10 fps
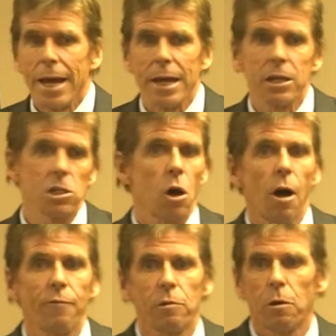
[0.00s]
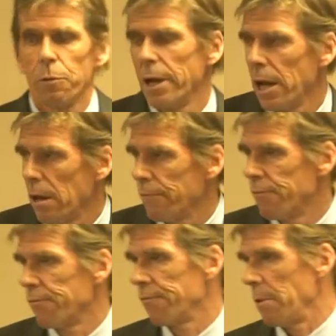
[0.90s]
it isn't often where we have
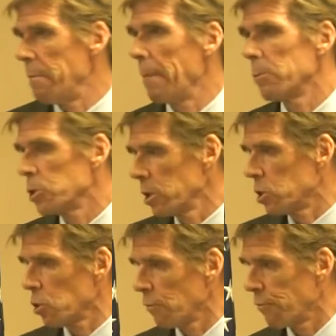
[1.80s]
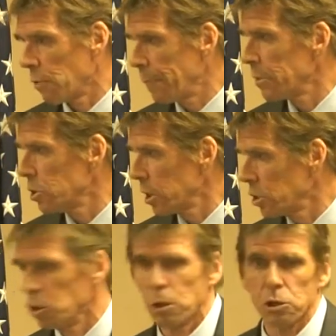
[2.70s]
members can serve for up to
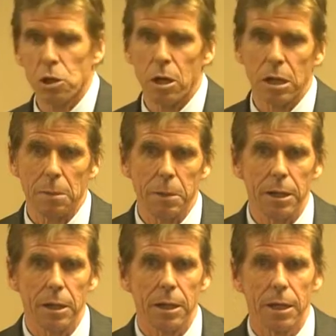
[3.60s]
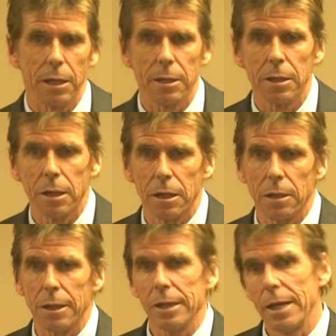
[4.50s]
six years on a committee, and uh,